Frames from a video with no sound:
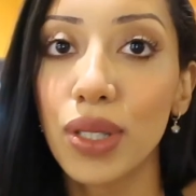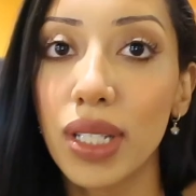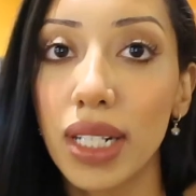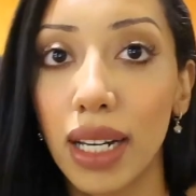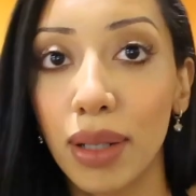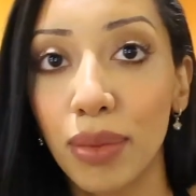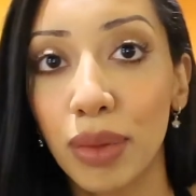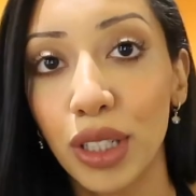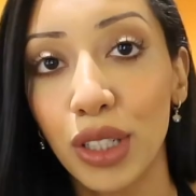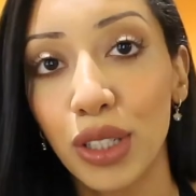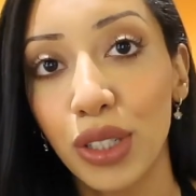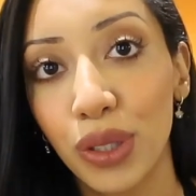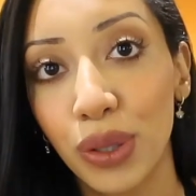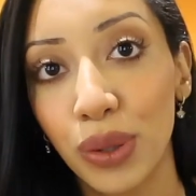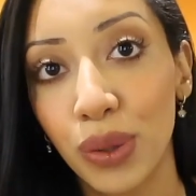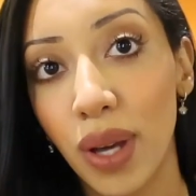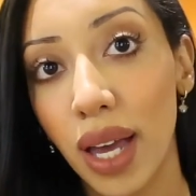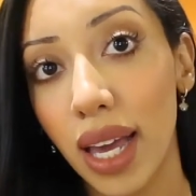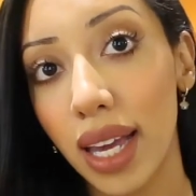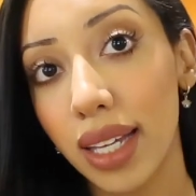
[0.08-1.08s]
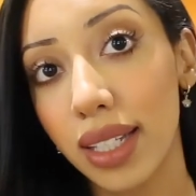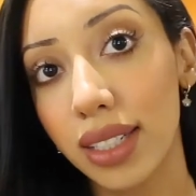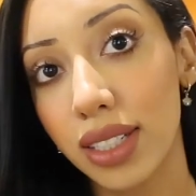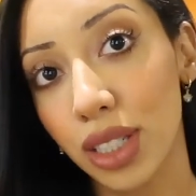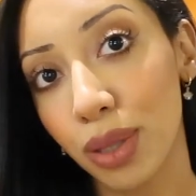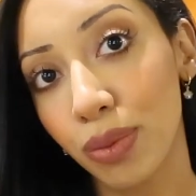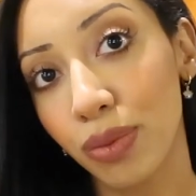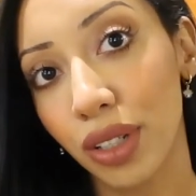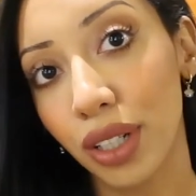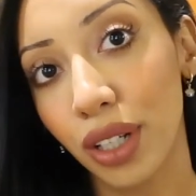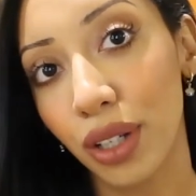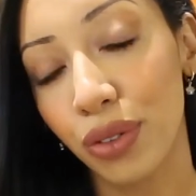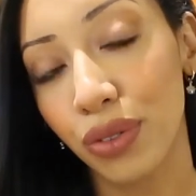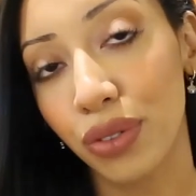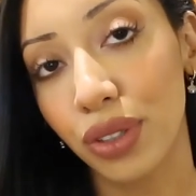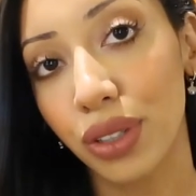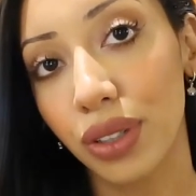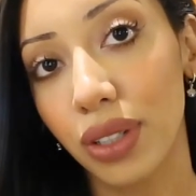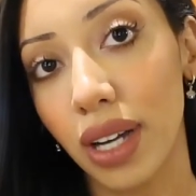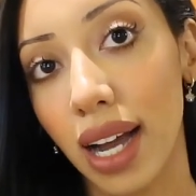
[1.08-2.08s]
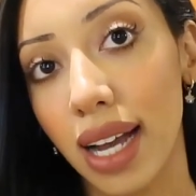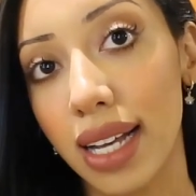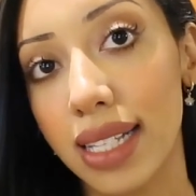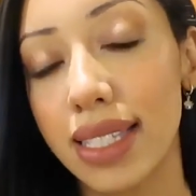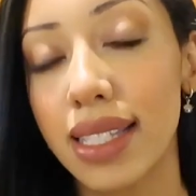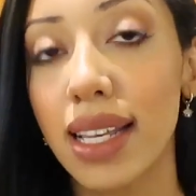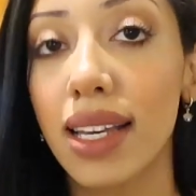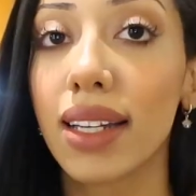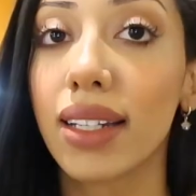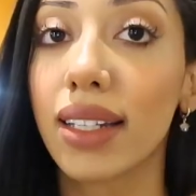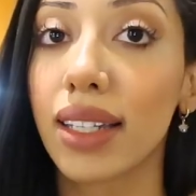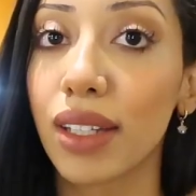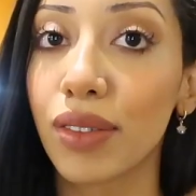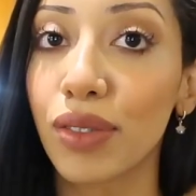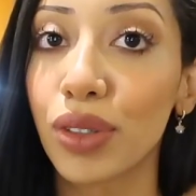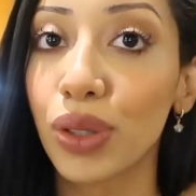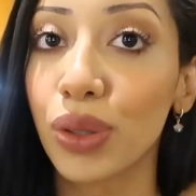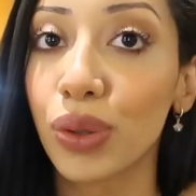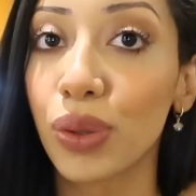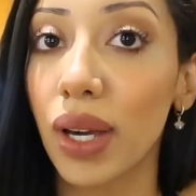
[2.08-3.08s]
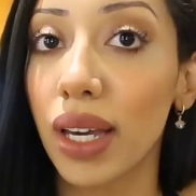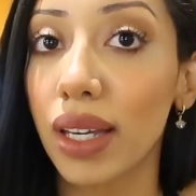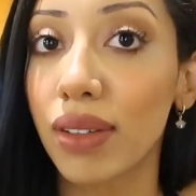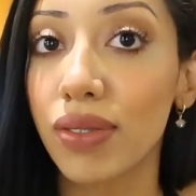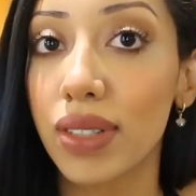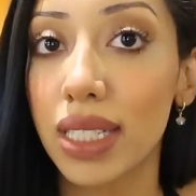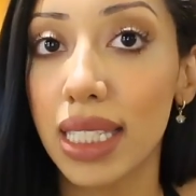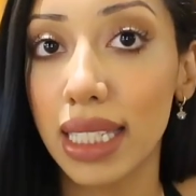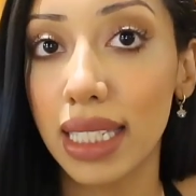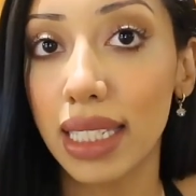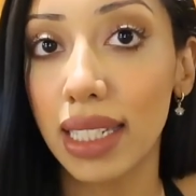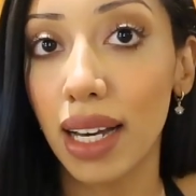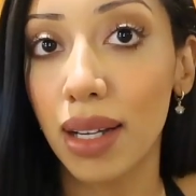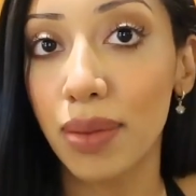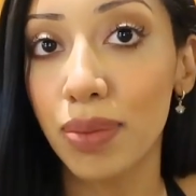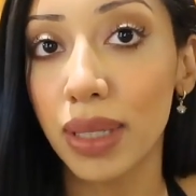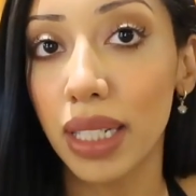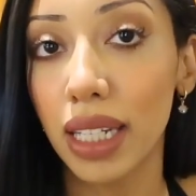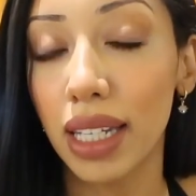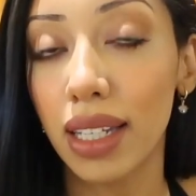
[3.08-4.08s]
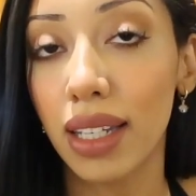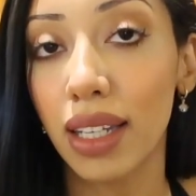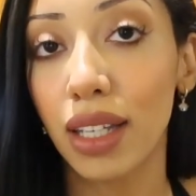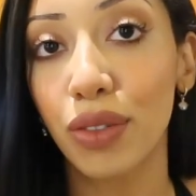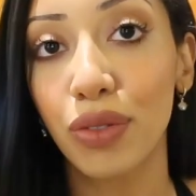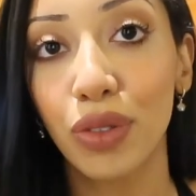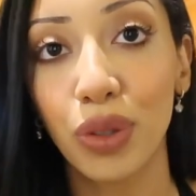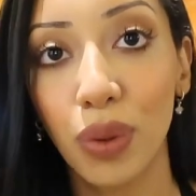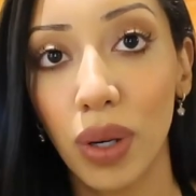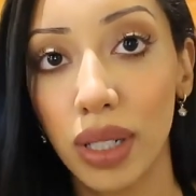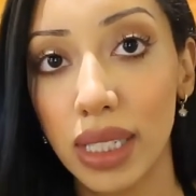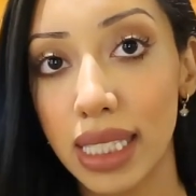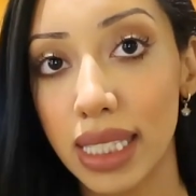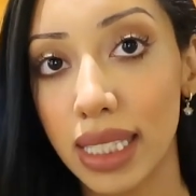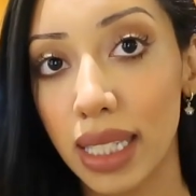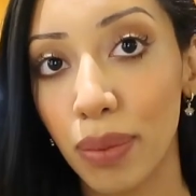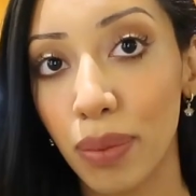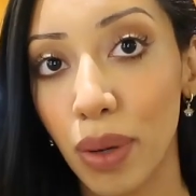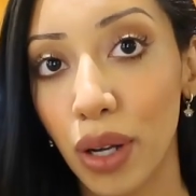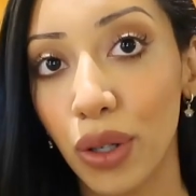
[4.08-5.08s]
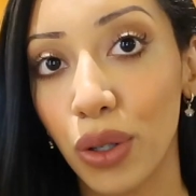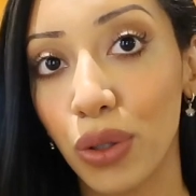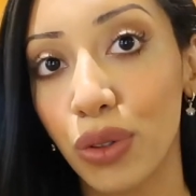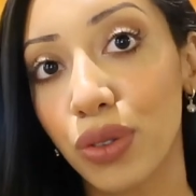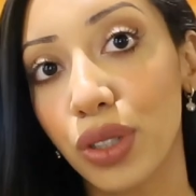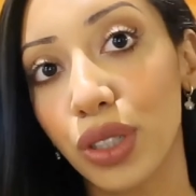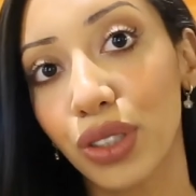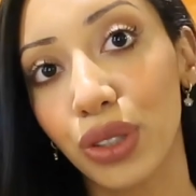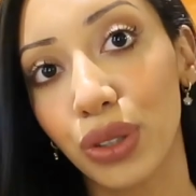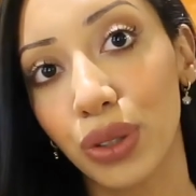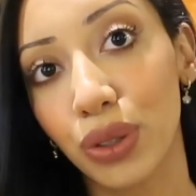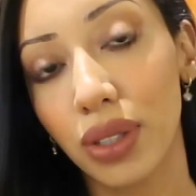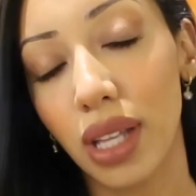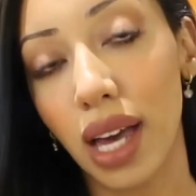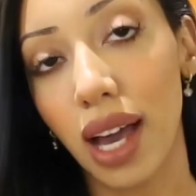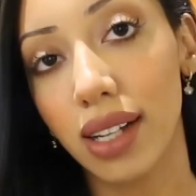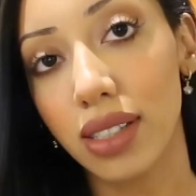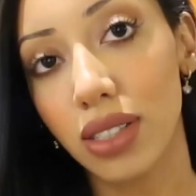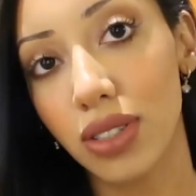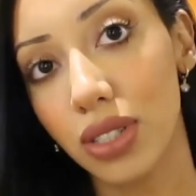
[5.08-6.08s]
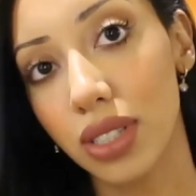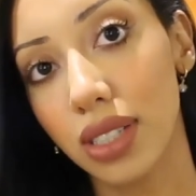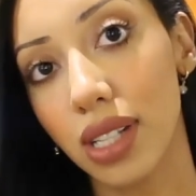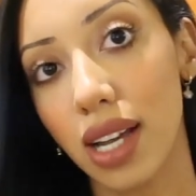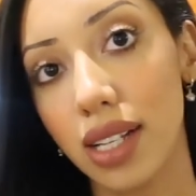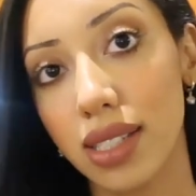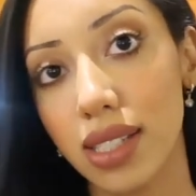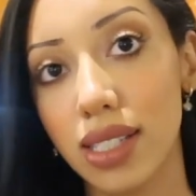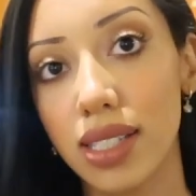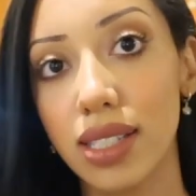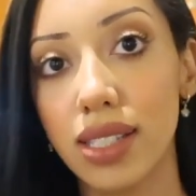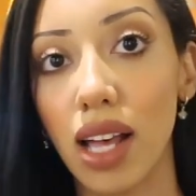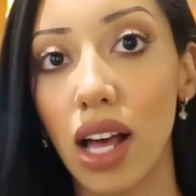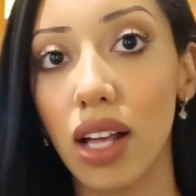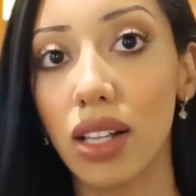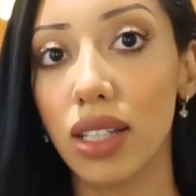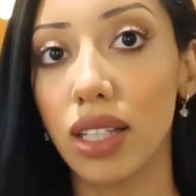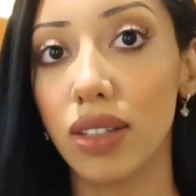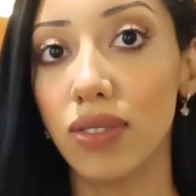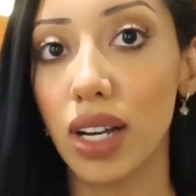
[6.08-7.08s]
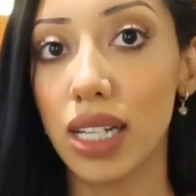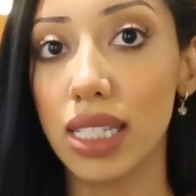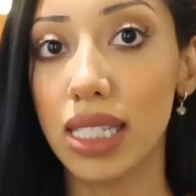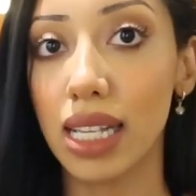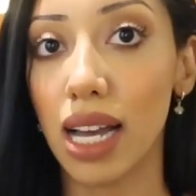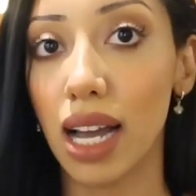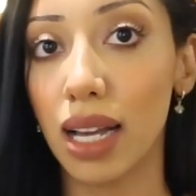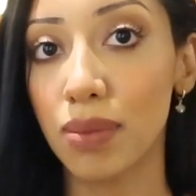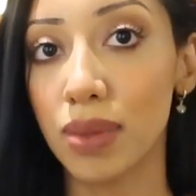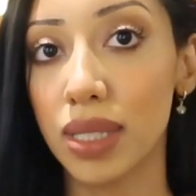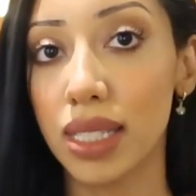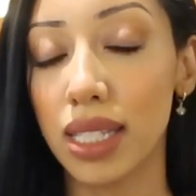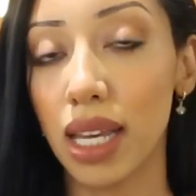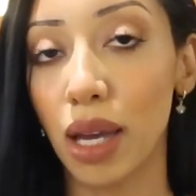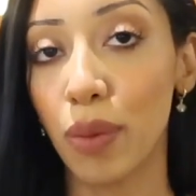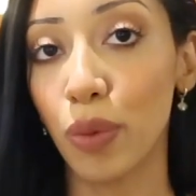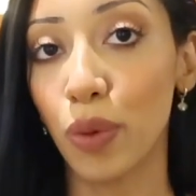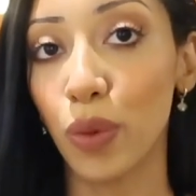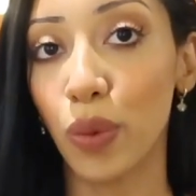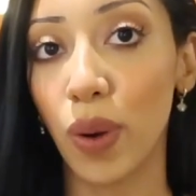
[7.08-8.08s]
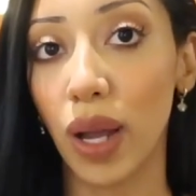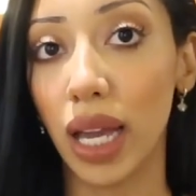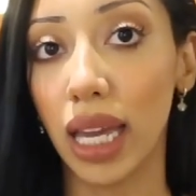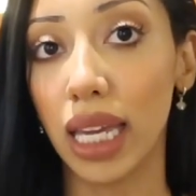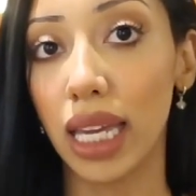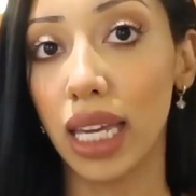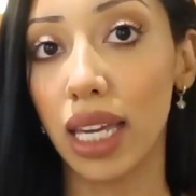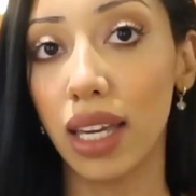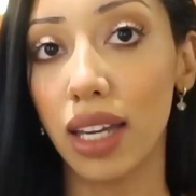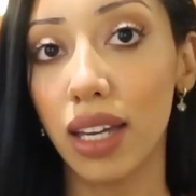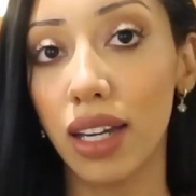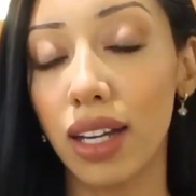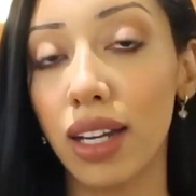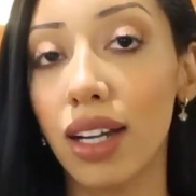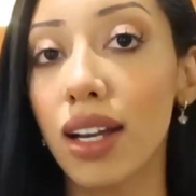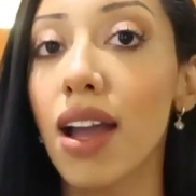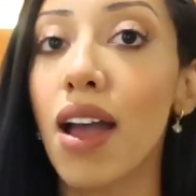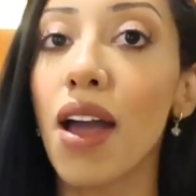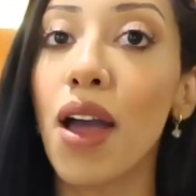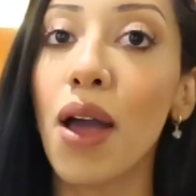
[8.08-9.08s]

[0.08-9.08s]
today I'm gonna do a gym video for you guys and give you a physique update. If you wanna skip on over to the exercises, I'll leave a timestamp right here.